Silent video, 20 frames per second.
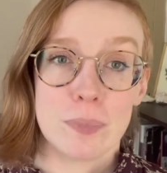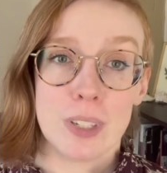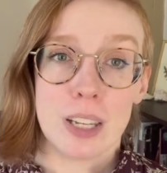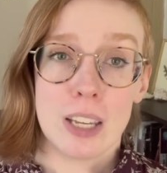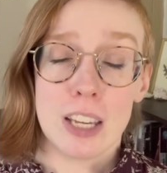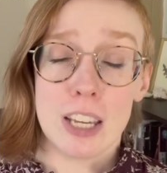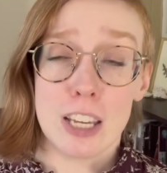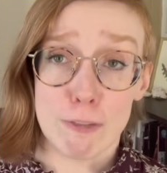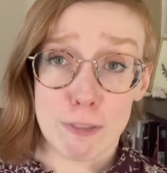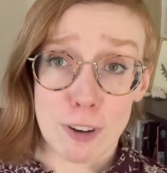
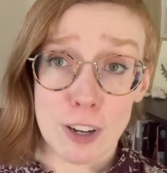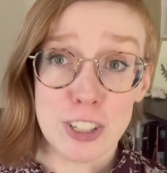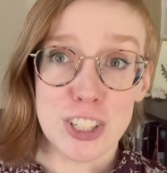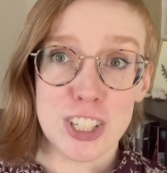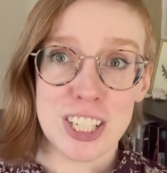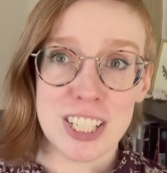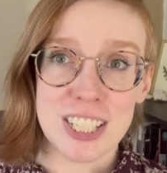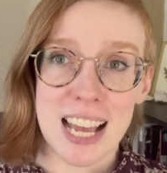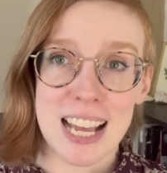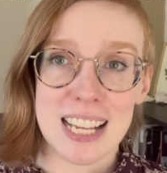He
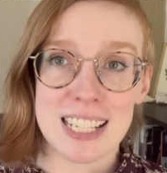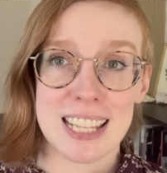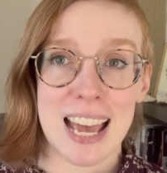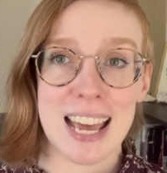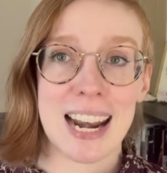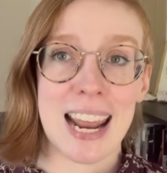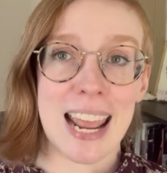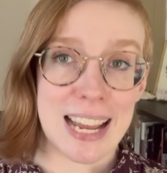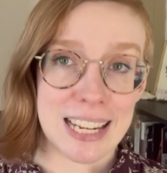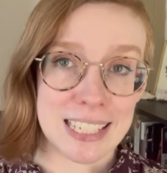functions as
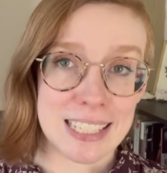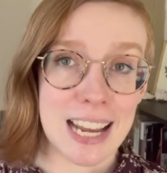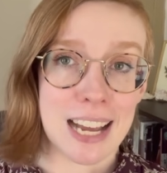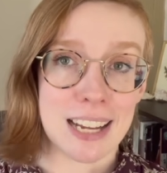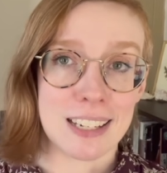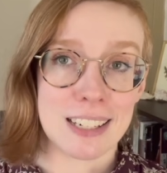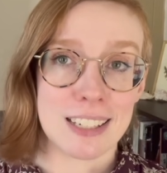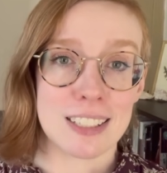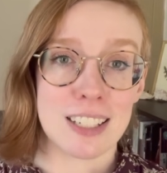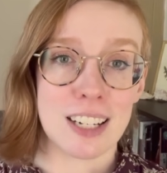that
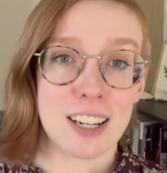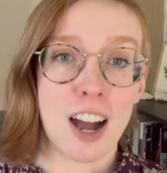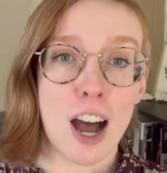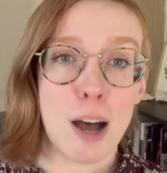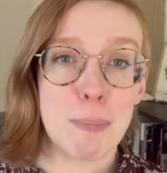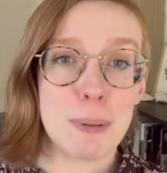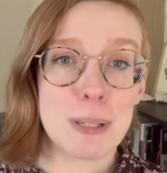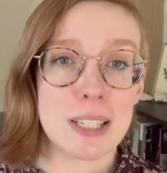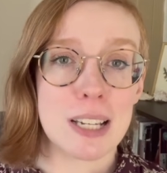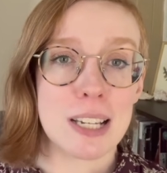antagonistic
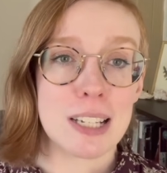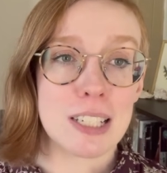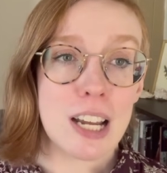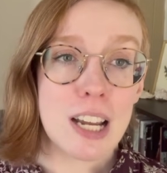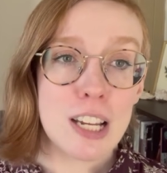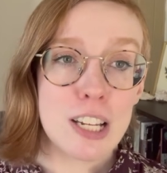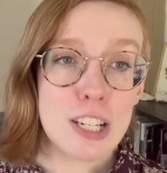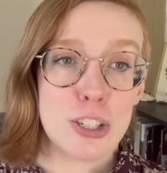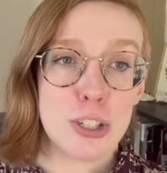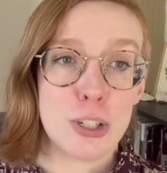opposite
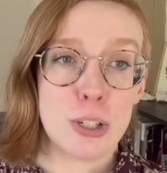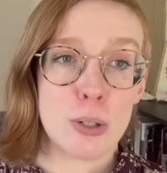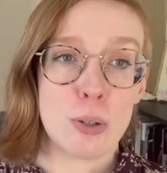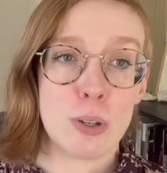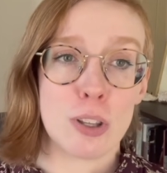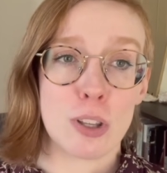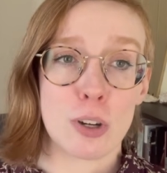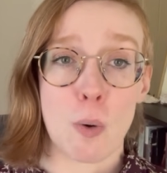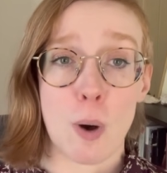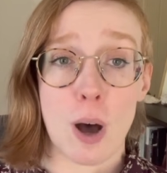to
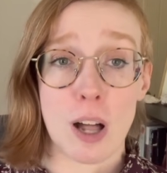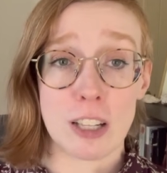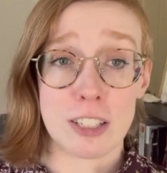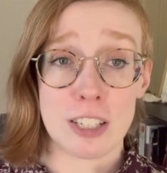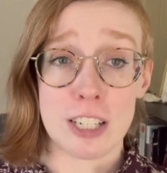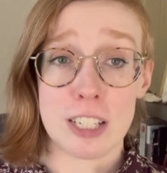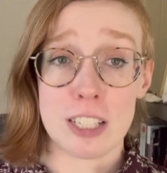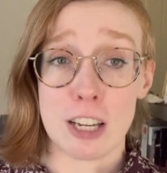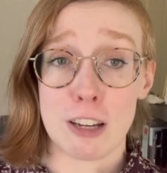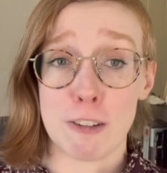the
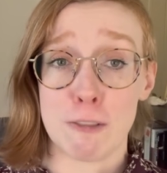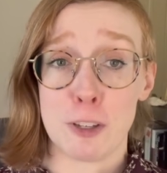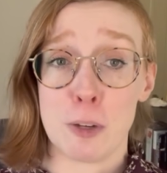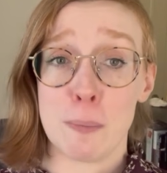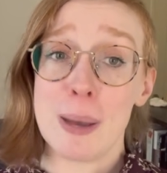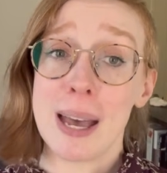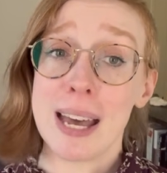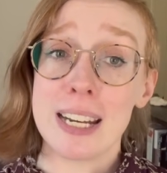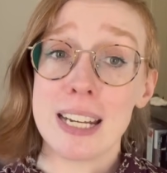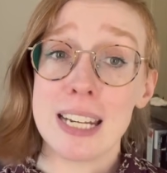qualities of
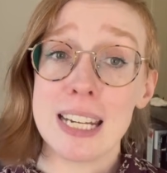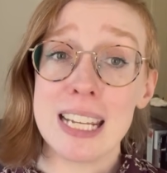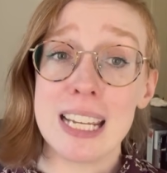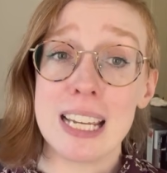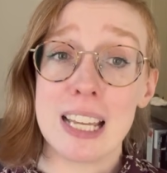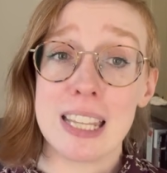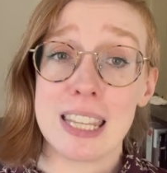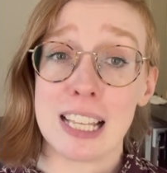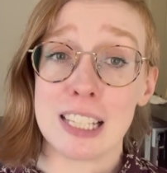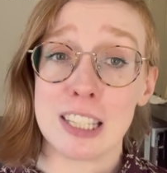humanity
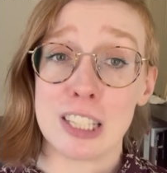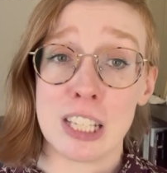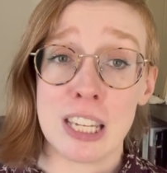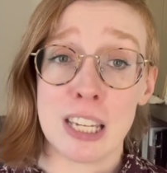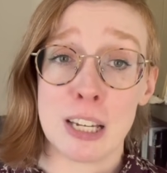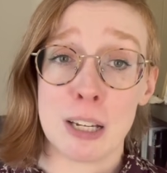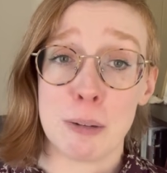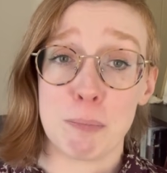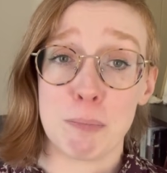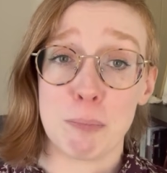that
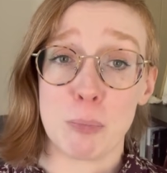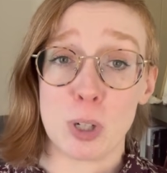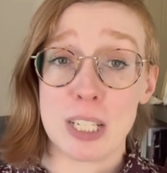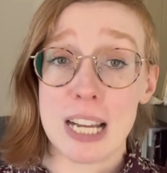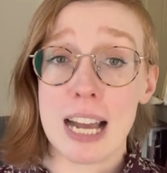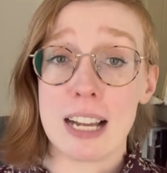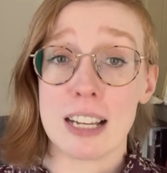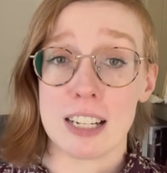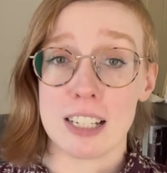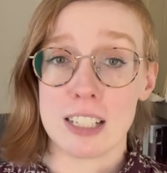the
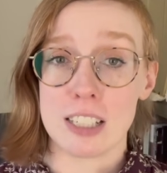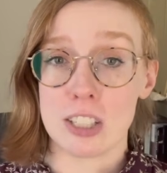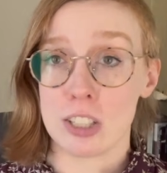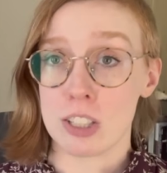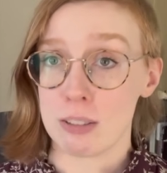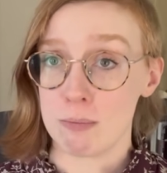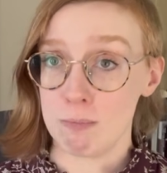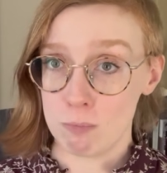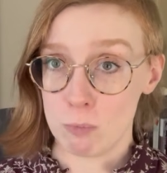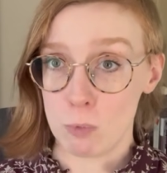
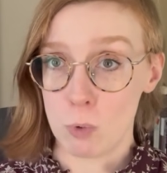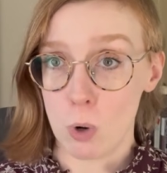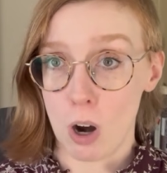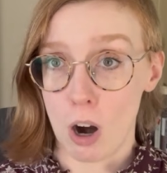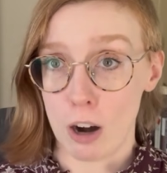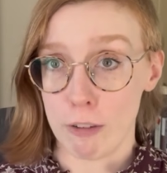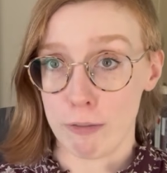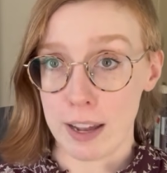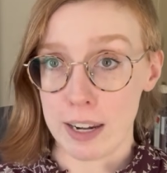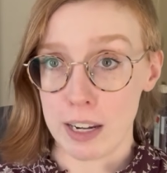protagonists are
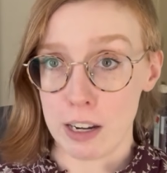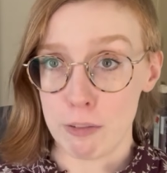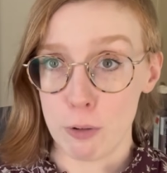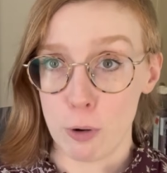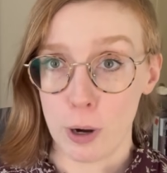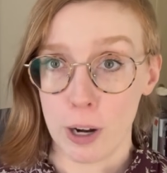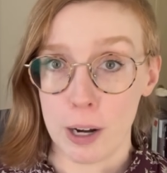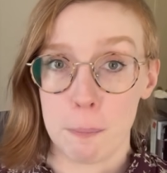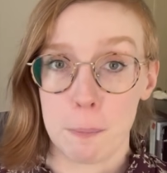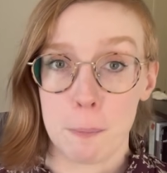fighting
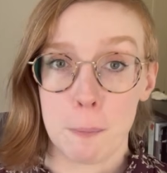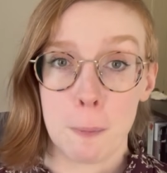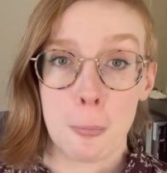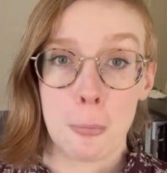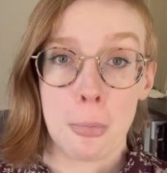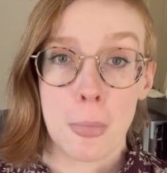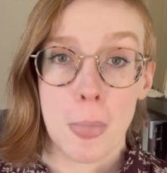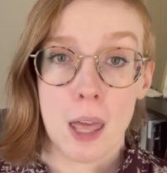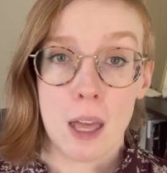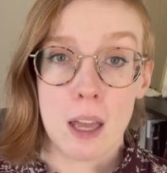for.
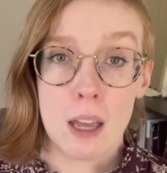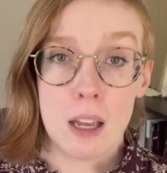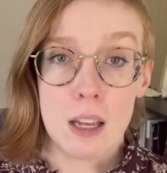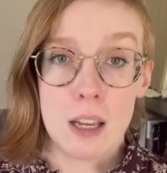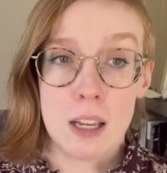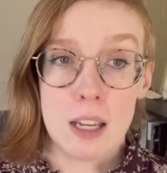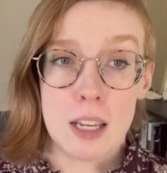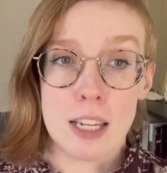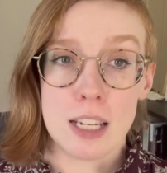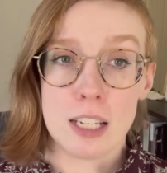
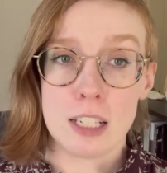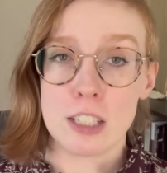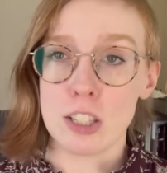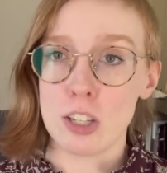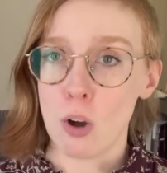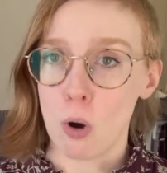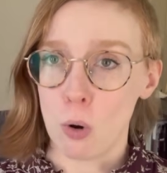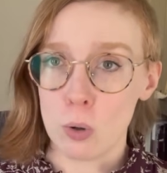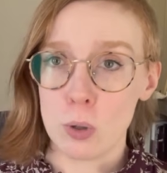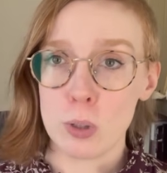He is the
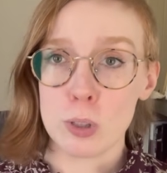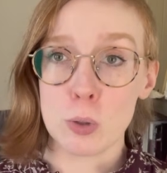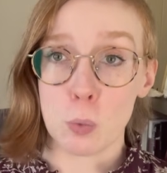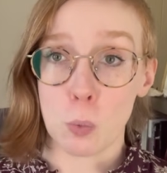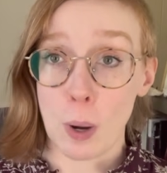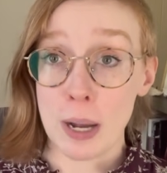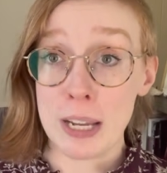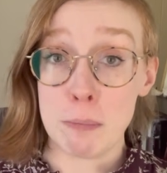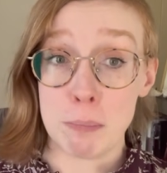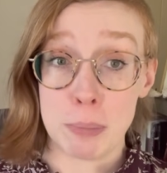old,
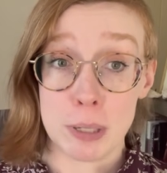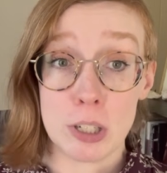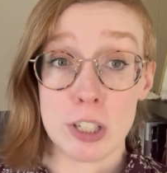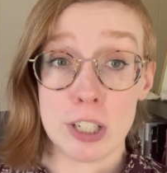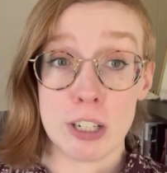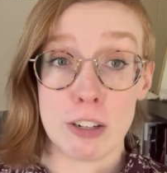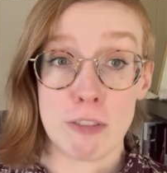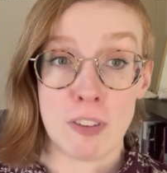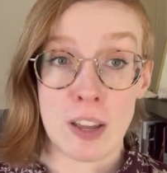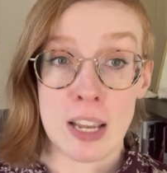
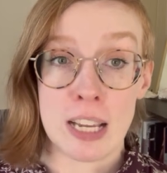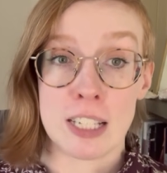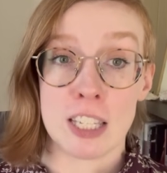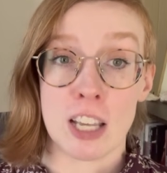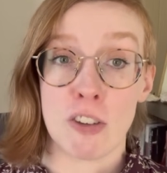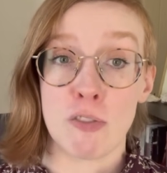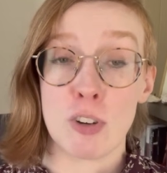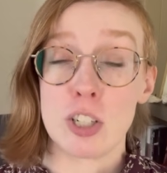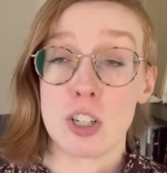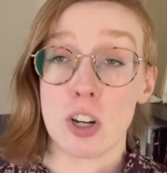white-bearded face
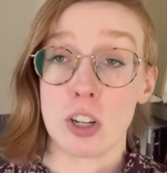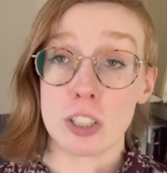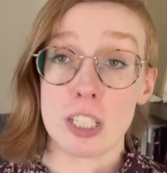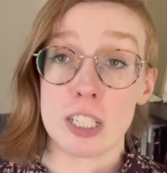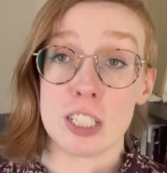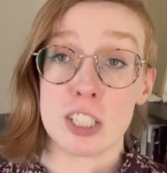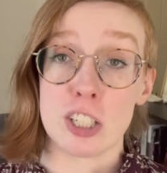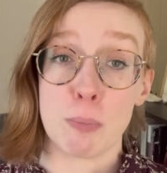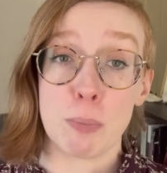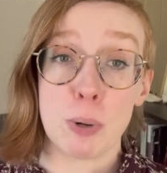of
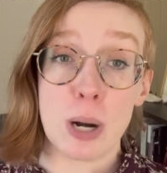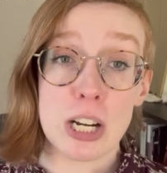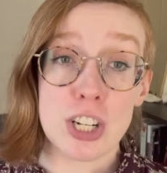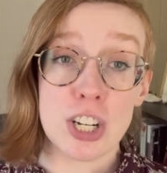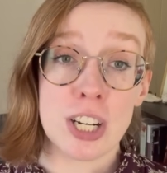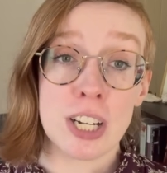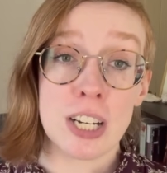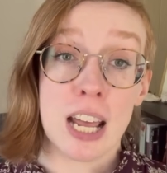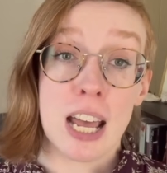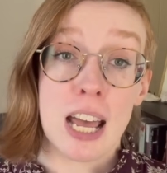adultist
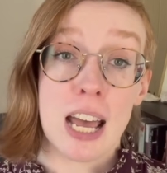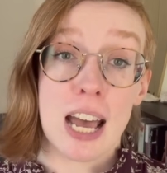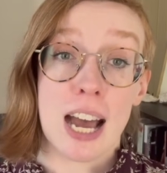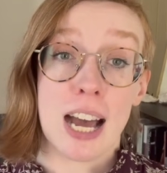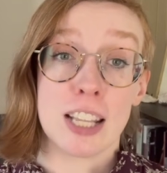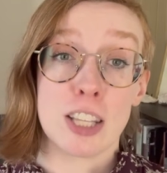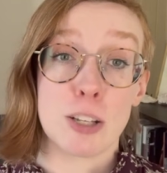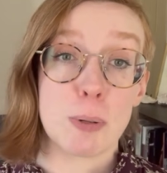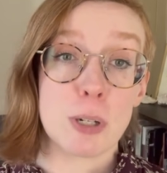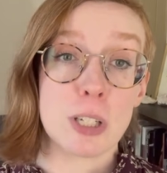oppression
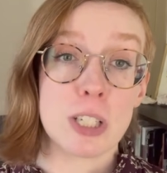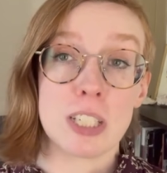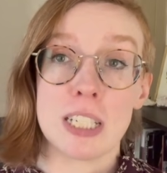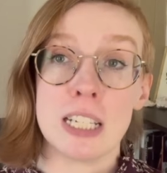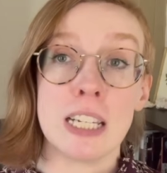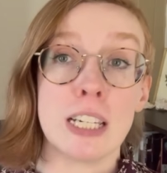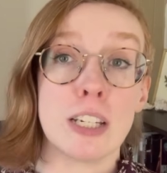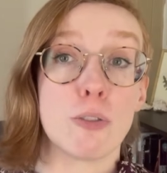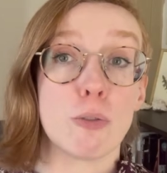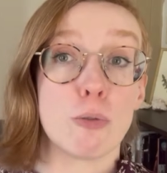and the
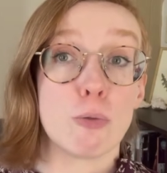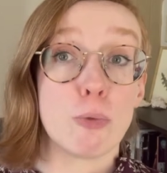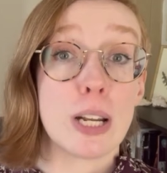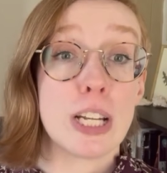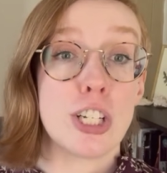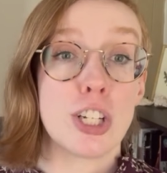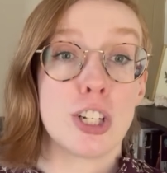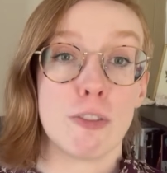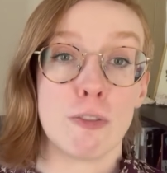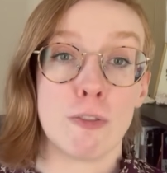pristine,
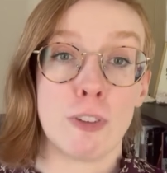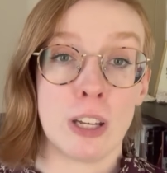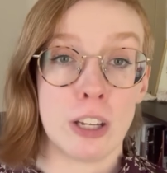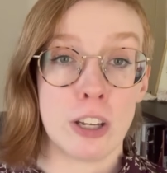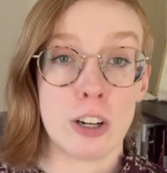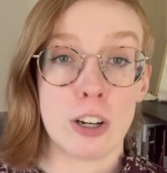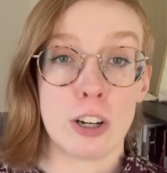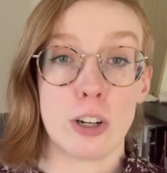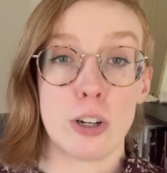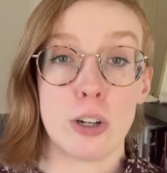rich
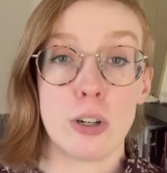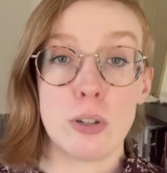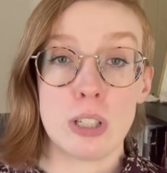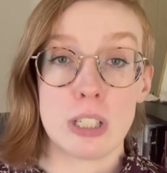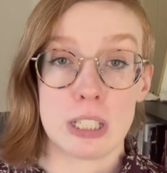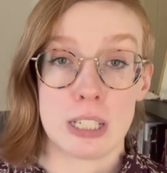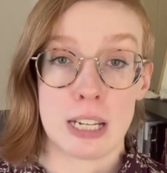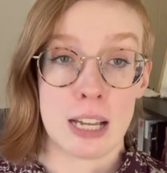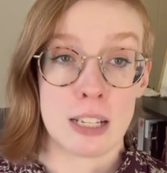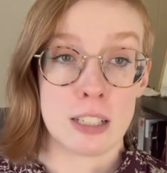figure who
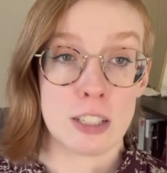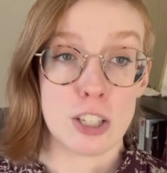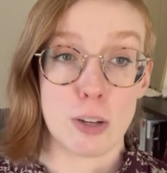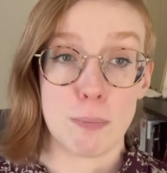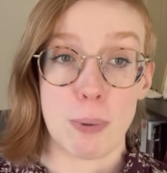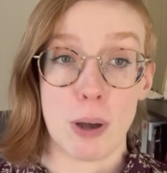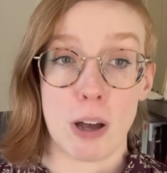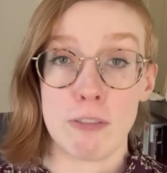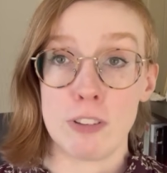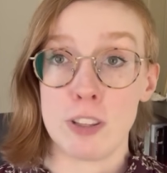stands
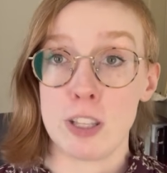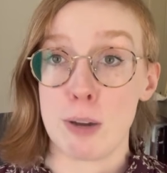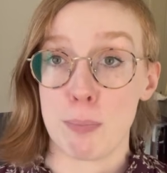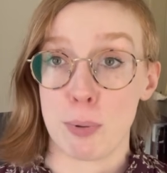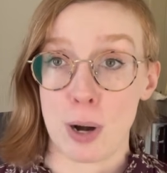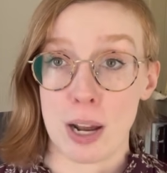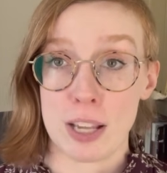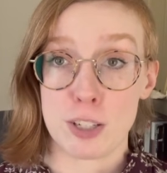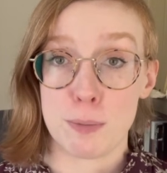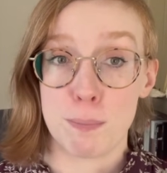above the
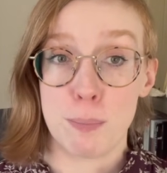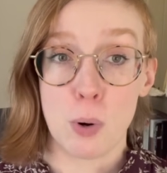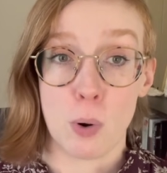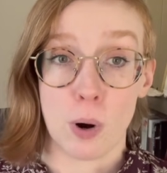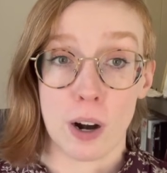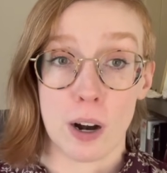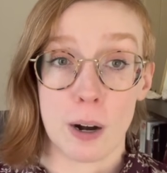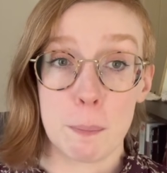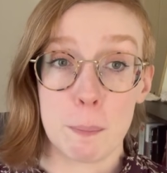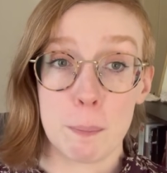oppressed
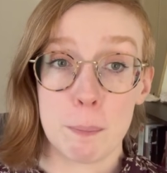poor.